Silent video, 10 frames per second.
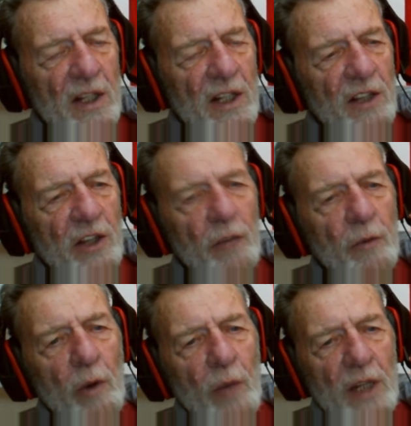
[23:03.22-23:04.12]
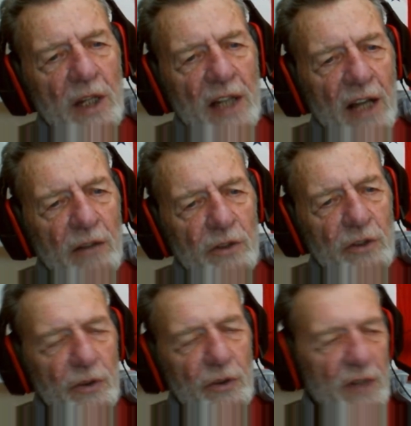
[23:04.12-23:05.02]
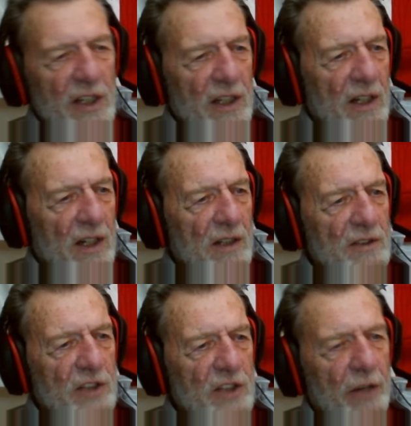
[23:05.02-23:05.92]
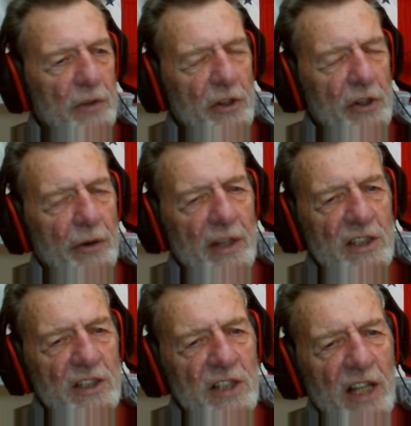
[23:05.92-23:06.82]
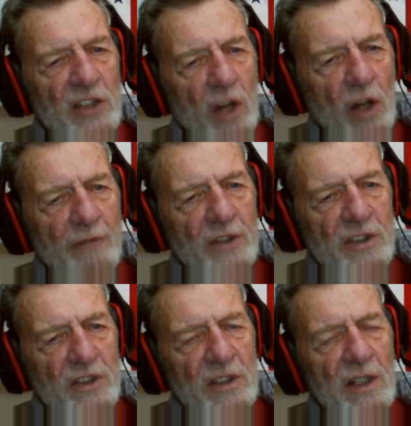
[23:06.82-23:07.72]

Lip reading: Then we went down to the Secretary of State's office.